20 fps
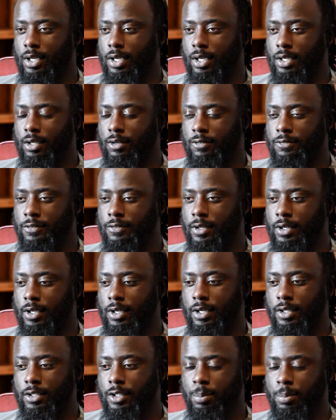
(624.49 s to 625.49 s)
and if
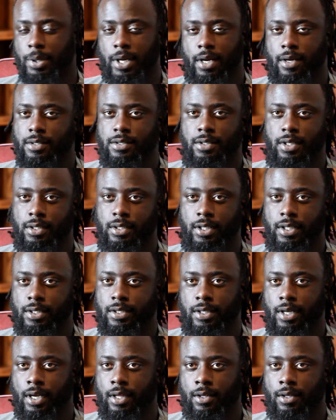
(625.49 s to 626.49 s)
your parents didn't get
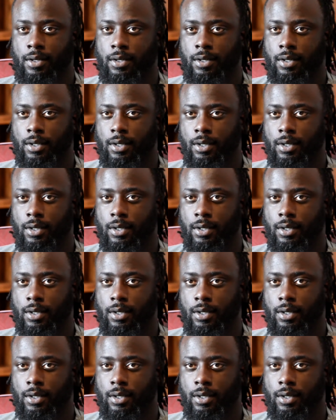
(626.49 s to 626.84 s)
together,